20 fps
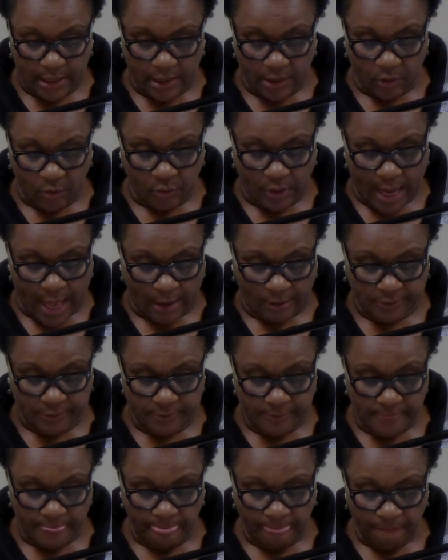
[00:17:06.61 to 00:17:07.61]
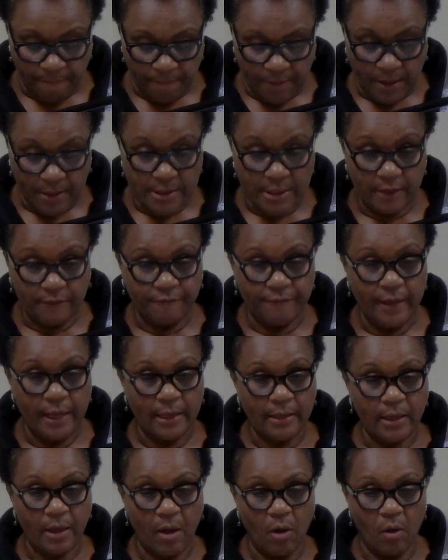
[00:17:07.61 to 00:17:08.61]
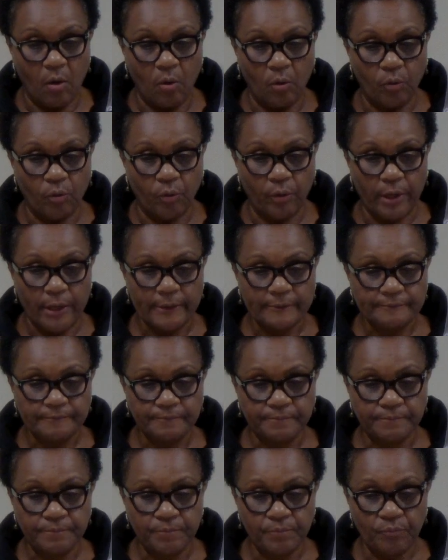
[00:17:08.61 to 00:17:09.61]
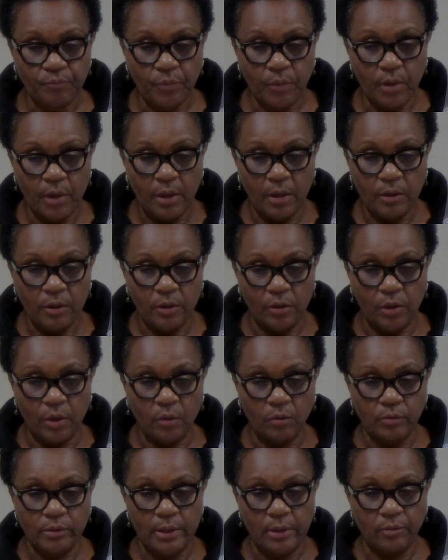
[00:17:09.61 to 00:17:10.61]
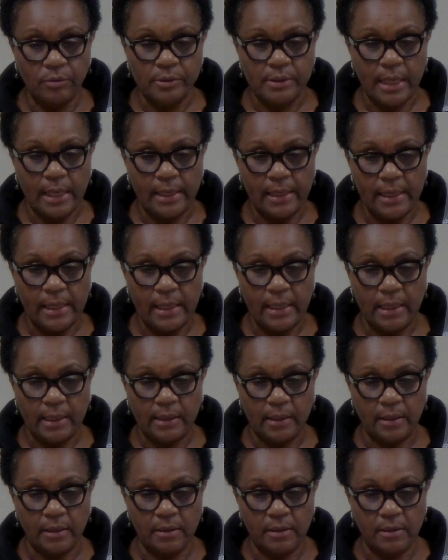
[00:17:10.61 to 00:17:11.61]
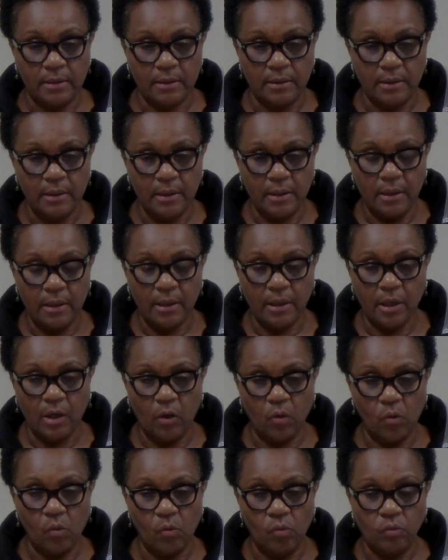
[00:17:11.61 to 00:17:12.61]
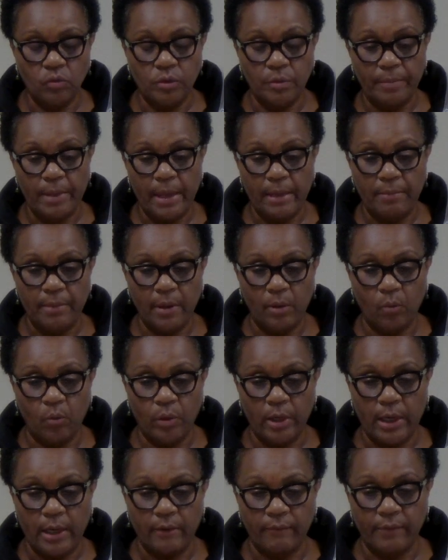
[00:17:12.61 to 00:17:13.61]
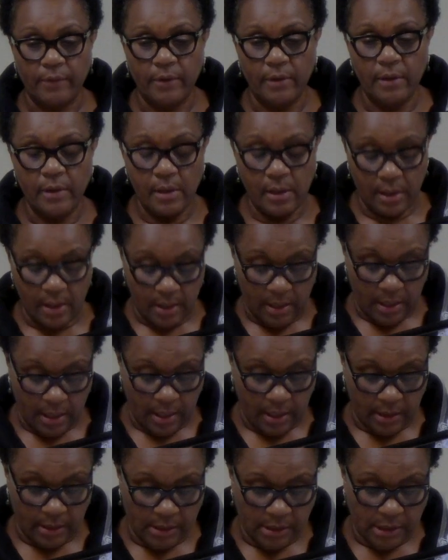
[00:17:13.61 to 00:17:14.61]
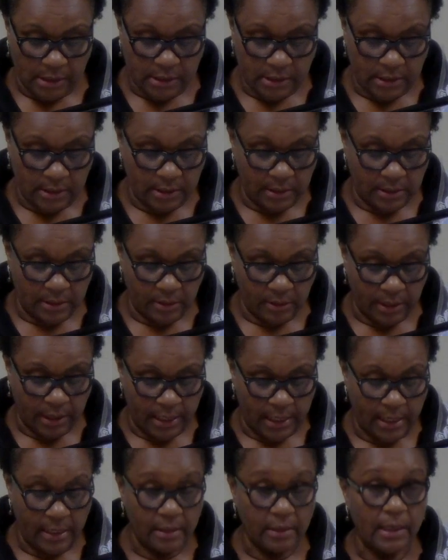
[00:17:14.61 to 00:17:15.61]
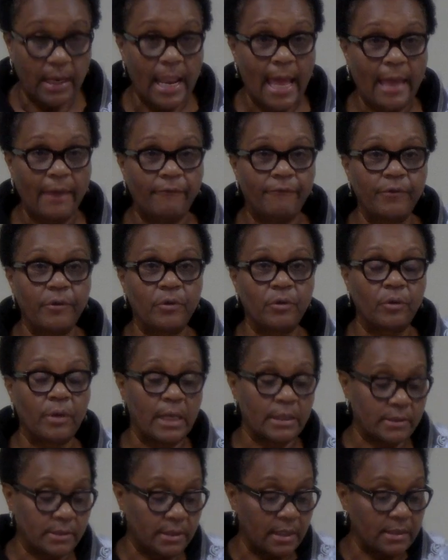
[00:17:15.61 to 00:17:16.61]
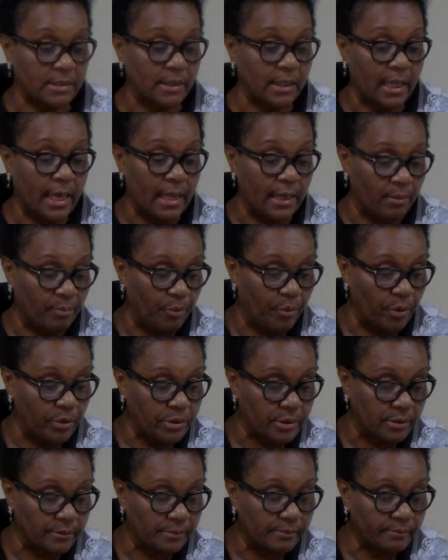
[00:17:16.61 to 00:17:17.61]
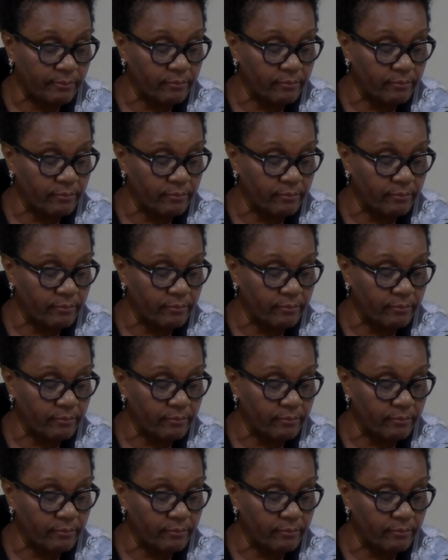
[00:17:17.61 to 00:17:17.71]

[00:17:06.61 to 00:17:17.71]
And no doubt she fed the hungry, you know, those that needed uh, clothes maybe or whatever and just looking at her life, you know, that's that's the kind of person